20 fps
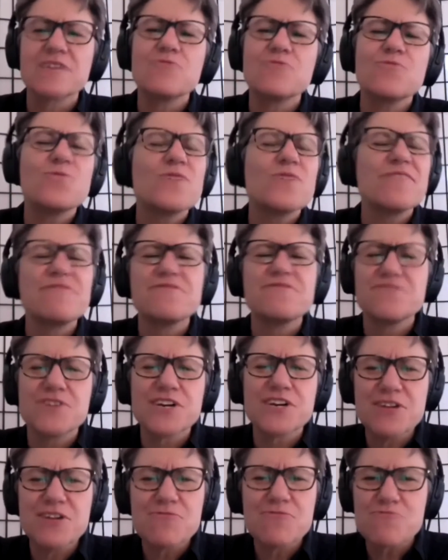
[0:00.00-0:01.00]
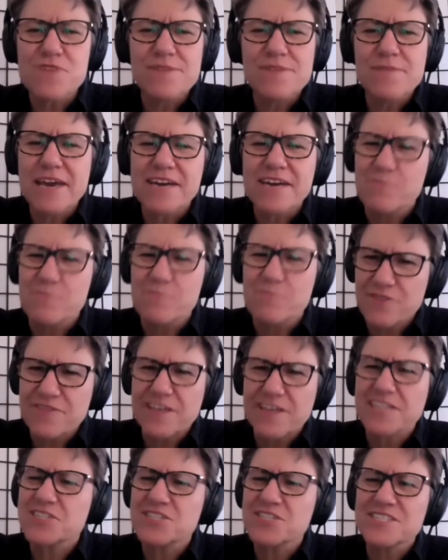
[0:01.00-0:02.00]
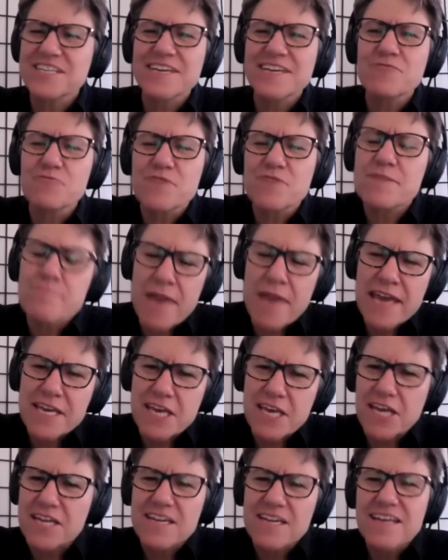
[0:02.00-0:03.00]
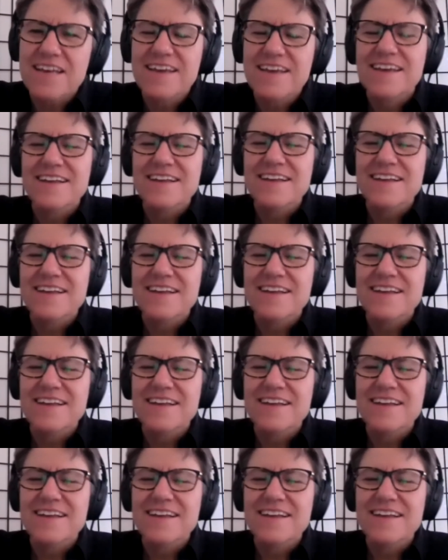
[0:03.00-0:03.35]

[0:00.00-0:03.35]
well, if you're gonna remake a movie, just like remake it. Like